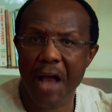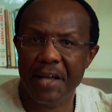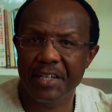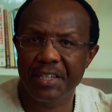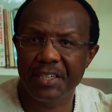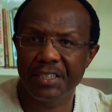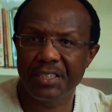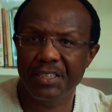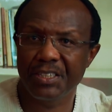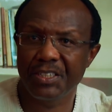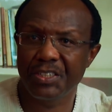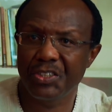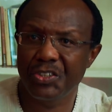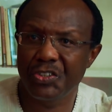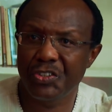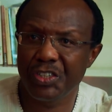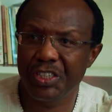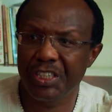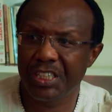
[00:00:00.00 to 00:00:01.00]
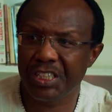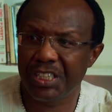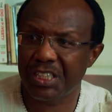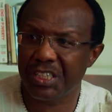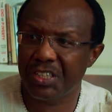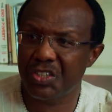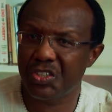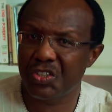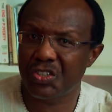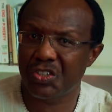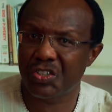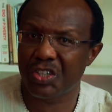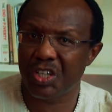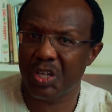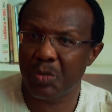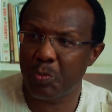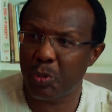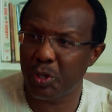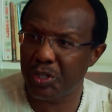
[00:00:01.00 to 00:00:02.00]
read it as
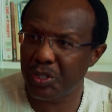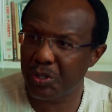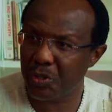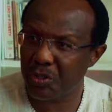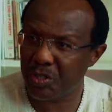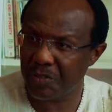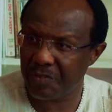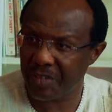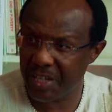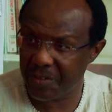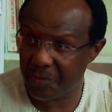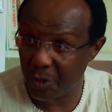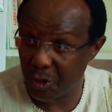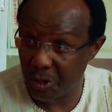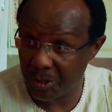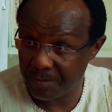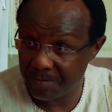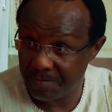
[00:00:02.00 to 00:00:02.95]
political survival.